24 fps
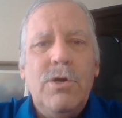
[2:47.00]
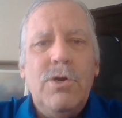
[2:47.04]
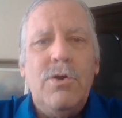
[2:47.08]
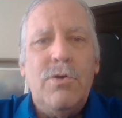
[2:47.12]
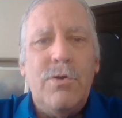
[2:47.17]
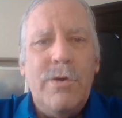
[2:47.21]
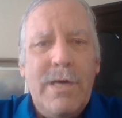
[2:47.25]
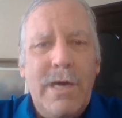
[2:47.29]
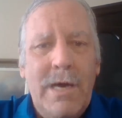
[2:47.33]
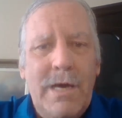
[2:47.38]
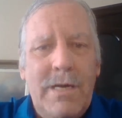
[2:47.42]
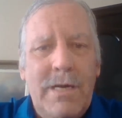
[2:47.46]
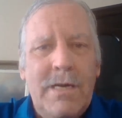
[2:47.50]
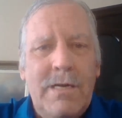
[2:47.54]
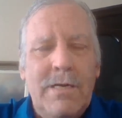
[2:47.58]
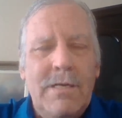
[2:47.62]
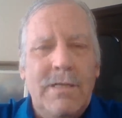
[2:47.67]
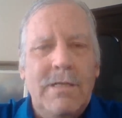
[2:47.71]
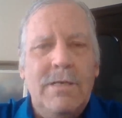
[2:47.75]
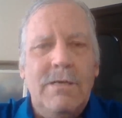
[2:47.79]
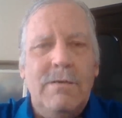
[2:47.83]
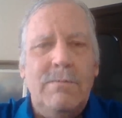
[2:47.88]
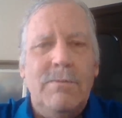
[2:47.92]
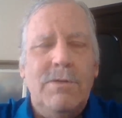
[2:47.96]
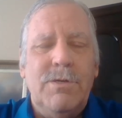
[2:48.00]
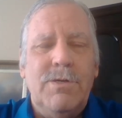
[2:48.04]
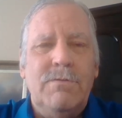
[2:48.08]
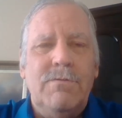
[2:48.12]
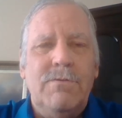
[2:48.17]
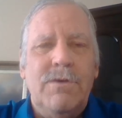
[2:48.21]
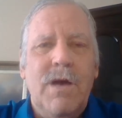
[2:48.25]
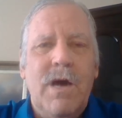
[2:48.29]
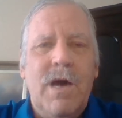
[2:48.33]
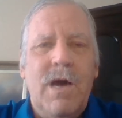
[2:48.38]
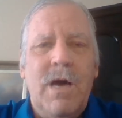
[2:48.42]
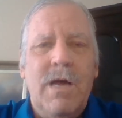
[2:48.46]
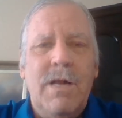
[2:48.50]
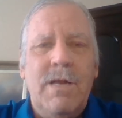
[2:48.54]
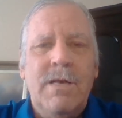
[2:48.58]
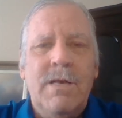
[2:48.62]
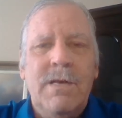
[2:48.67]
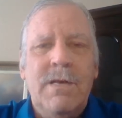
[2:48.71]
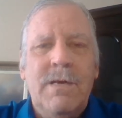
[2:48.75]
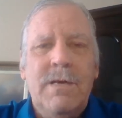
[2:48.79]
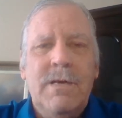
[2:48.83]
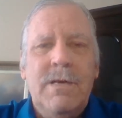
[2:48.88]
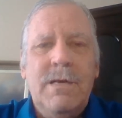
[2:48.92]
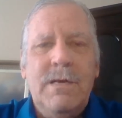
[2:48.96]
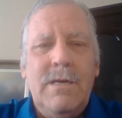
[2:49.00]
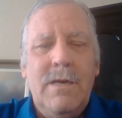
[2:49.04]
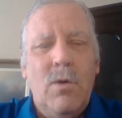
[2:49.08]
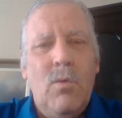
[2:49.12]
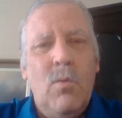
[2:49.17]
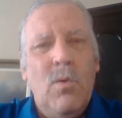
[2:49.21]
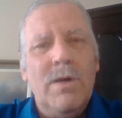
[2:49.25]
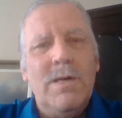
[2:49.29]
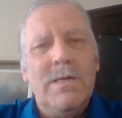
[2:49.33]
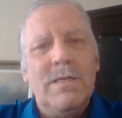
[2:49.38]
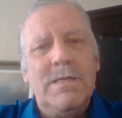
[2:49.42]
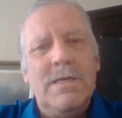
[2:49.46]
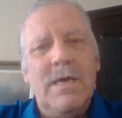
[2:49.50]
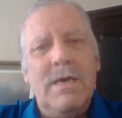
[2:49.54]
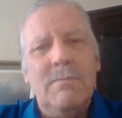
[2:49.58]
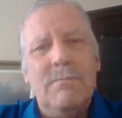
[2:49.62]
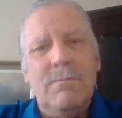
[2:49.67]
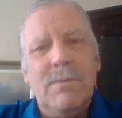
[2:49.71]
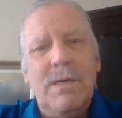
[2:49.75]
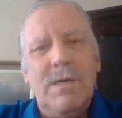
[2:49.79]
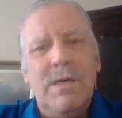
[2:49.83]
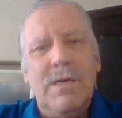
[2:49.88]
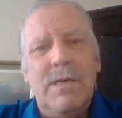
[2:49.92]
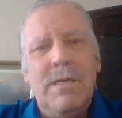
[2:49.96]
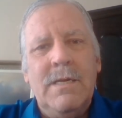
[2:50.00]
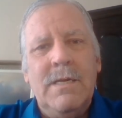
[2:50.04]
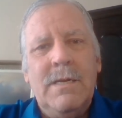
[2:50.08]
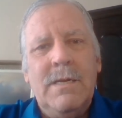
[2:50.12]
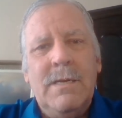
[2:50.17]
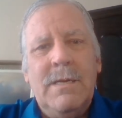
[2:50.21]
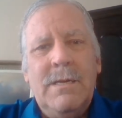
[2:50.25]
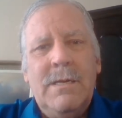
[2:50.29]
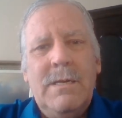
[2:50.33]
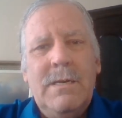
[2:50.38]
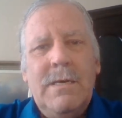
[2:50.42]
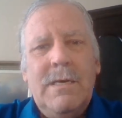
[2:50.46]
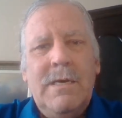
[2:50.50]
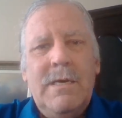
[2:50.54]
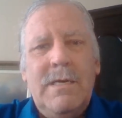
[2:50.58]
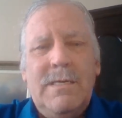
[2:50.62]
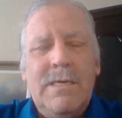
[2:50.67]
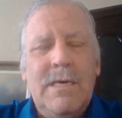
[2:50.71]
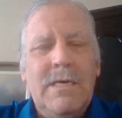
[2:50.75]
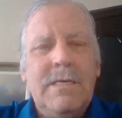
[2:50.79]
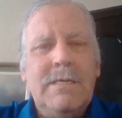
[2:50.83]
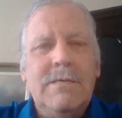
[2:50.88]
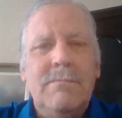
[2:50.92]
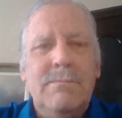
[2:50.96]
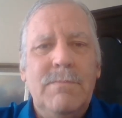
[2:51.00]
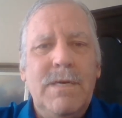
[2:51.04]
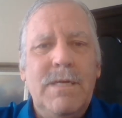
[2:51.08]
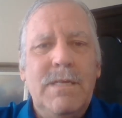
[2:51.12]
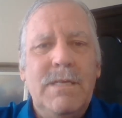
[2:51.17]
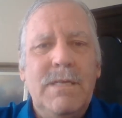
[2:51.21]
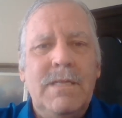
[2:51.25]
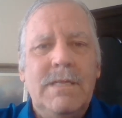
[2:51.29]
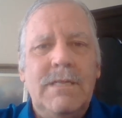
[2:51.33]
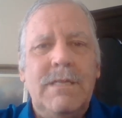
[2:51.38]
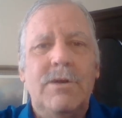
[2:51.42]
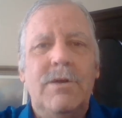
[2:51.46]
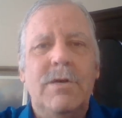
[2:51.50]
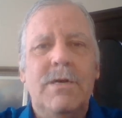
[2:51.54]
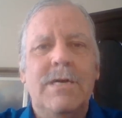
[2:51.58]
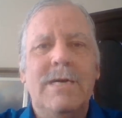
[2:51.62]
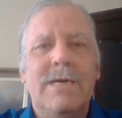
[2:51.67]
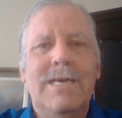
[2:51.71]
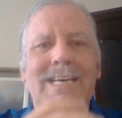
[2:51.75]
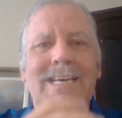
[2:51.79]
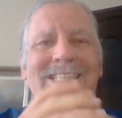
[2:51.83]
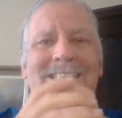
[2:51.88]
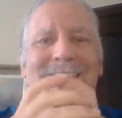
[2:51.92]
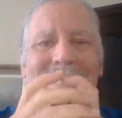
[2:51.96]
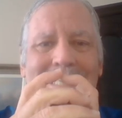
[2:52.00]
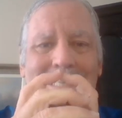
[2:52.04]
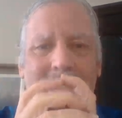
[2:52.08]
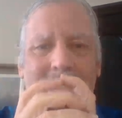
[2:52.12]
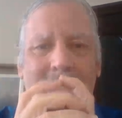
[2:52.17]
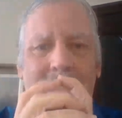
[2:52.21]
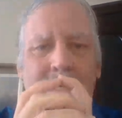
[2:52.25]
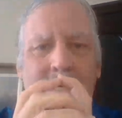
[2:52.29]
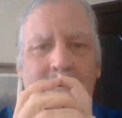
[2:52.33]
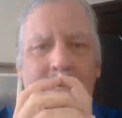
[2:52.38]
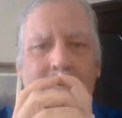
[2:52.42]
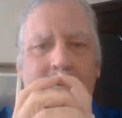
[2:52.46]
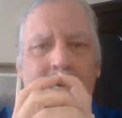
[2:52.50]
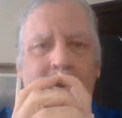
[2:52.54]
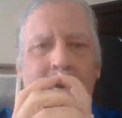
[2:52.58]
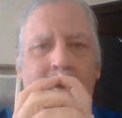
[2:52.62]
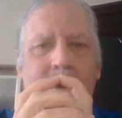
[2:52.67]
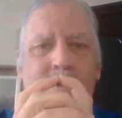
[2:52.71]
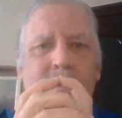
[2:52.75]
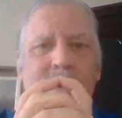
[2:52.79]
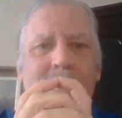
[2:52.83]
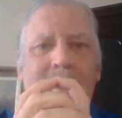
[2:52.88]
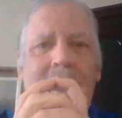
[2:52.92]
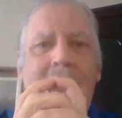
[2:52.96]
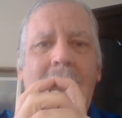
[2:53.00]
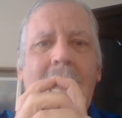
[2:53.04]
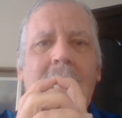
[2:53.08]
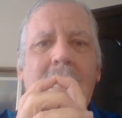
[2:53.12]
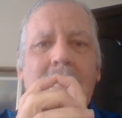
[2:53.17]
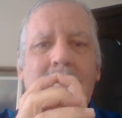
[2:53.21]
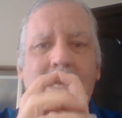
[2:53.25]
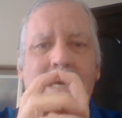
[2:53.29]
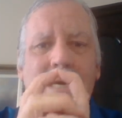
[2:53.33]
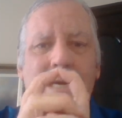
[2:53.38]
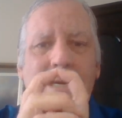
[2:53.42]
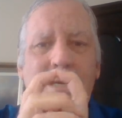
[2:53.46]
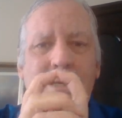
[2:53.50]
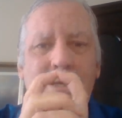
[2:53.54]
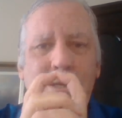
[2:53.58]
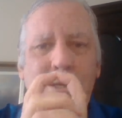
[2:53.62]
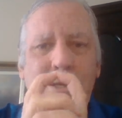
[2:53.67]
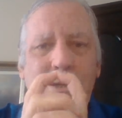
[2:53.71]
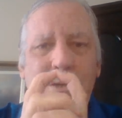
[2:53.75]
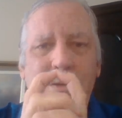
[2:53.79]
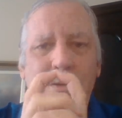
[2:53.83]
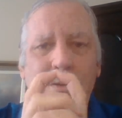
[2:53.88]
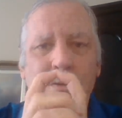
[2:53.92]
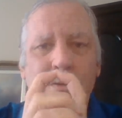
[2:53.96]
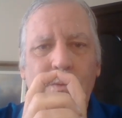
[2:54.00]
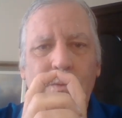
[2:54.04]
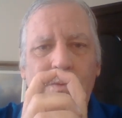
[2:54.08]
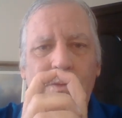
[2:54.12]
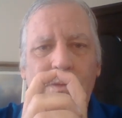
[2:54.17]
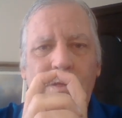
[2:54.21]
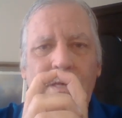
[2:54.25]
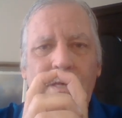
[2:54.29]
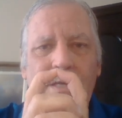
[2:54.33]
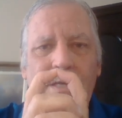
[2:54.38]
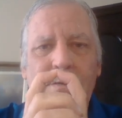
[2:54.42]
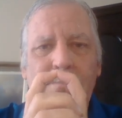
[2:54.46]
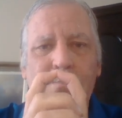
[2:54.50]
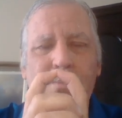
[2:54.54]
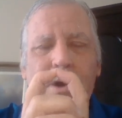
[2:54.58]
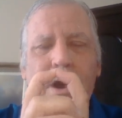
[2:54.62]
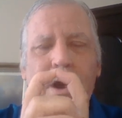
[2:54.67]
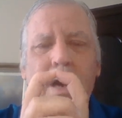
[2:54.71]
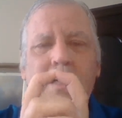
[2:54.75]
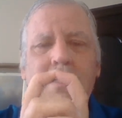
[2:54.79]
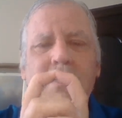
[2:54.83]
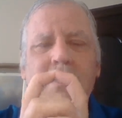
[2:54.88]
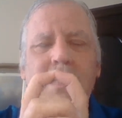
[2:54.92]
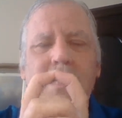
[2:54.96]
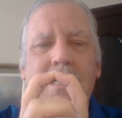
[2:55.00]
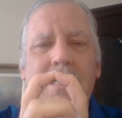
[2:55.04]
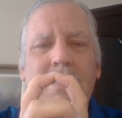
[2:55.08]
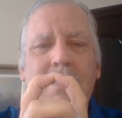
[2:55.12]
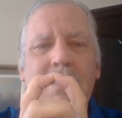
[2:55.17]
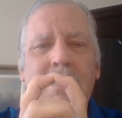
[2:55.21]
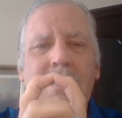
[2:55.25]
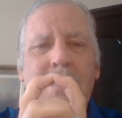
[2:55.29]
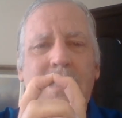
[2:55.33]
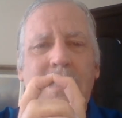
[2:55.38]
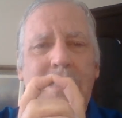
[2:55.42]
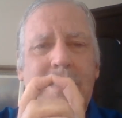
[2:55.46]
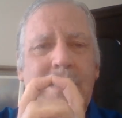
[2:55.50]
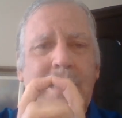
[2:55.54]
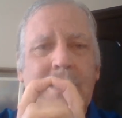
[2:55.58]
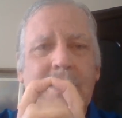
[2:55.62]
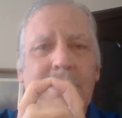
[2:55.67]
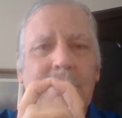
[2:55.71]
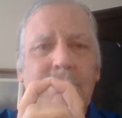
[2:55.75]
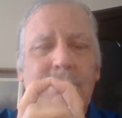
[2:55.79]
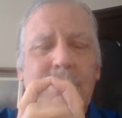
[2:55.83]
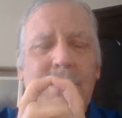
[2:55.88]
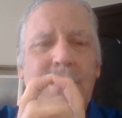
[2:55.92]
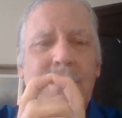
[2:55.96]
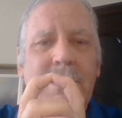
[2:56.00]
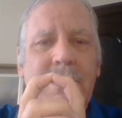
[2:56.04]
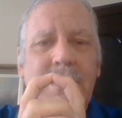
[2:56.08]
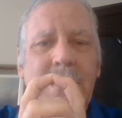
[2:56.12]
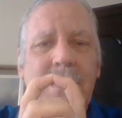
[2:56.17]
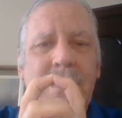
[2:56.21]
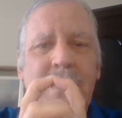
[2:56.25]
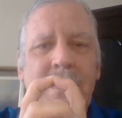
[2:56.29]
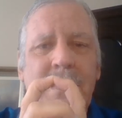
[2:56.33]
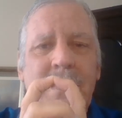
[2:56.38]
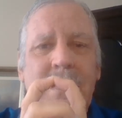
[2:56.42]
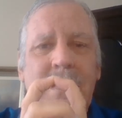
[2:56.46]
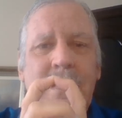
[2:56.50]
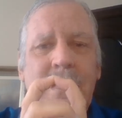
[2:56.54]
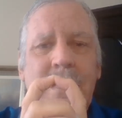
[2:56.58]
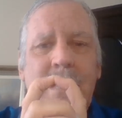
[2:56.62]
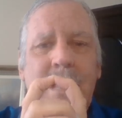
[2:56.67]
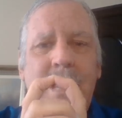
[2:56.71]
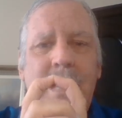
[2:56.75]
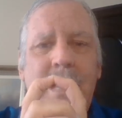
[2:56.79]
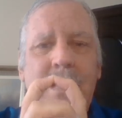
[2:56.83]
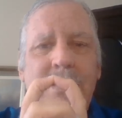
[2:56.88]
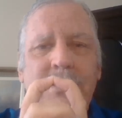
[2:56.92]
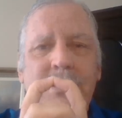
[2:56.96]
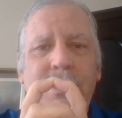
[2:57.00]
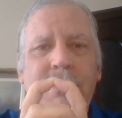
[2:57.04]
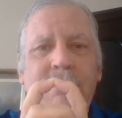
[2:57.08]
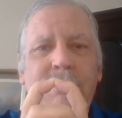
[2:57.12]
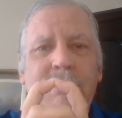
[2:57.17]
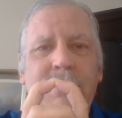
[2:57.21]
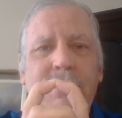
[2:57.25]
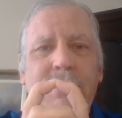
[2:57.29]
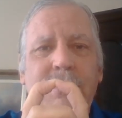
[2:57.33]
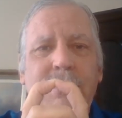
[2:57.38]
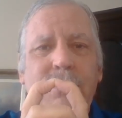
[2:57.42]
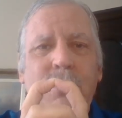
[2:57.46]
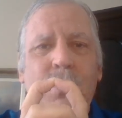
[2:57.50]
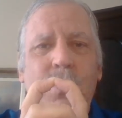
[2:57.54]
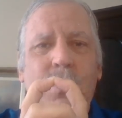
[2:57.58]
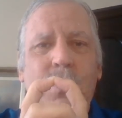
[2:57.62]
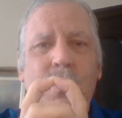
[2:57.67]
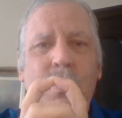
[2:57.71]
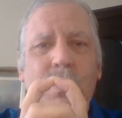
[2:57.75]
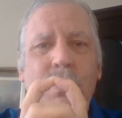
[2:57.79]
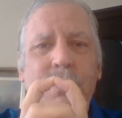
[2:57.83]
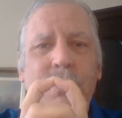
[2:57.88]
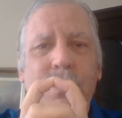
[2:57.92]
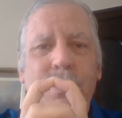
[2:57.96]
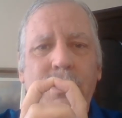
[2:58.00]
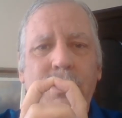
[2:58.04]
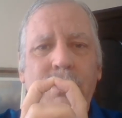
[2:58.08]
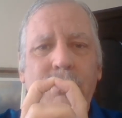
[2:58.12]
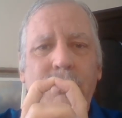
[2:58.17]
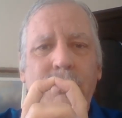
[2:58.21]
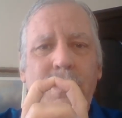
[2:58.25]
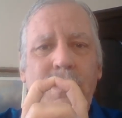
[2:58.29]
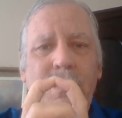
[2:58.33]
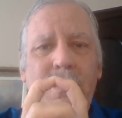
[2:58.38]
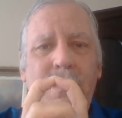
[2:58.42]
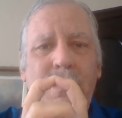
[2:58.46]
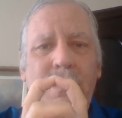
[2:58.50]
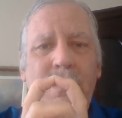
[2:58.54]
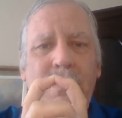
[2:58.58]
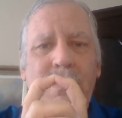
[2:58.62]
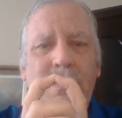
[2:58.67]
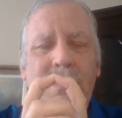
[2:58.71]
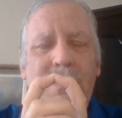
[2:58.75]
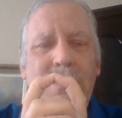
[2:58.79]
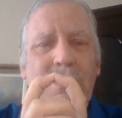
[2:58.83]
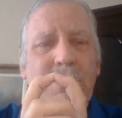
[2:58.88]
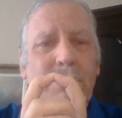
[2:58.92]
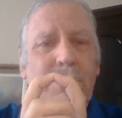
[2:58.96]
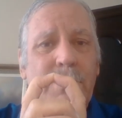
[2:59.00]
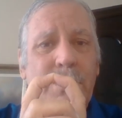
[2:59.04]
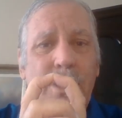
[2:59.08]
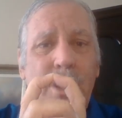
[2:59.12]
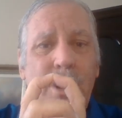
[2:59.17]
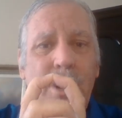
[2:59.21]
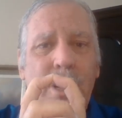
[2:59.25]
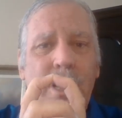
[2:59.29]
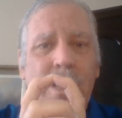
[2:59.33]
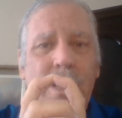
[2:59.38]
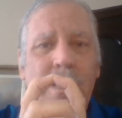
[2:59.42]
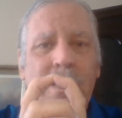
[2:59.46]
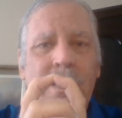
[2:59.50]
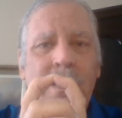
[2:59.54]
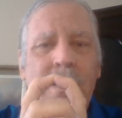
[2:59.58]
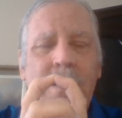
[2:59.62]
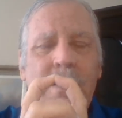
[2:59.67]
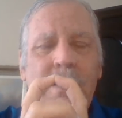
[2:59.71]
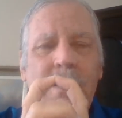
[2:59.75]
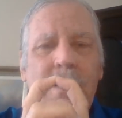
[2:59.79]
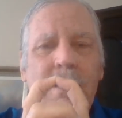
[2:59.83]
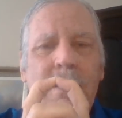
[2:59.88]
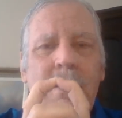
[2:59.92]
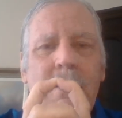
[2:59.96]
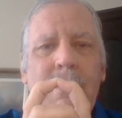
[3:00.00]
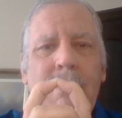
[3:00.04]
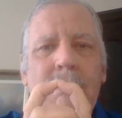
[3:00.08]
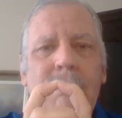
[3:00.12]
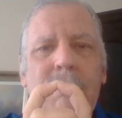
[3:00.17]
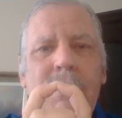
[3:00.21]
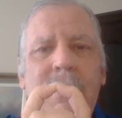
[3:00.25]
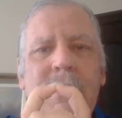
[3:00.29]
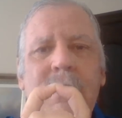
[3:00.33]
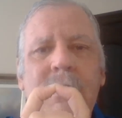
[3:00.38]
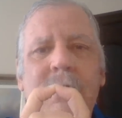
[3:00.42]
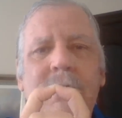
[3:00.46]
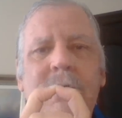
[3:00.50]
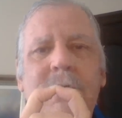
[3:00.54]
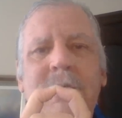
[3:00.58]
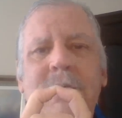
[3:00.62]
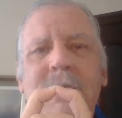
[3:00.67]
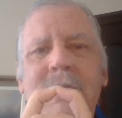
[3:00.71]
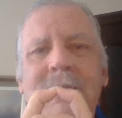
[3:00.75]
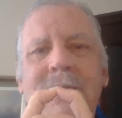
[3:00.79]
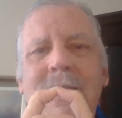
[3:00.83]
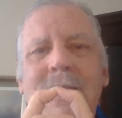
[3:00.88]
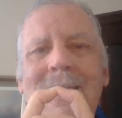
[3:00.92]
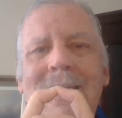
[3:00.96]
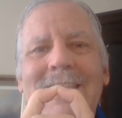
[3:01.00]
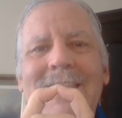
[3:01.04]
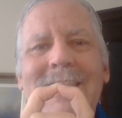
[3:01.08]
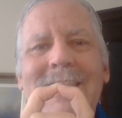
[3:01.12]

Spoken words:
created in the image of God. Now, what does that mean? It doesn't mean that there isn't a reality to this process. It doesn't mean that achievement scores are to be disregarded. But it's to say